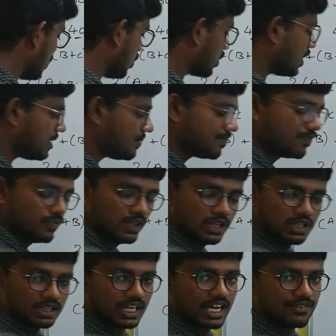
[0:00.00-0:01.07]
Okay,
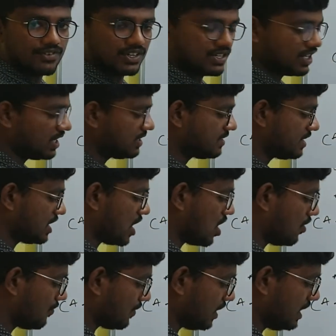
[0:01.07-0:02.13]
the efficiency
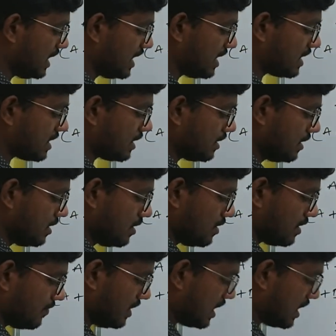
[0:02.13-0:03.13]
of A we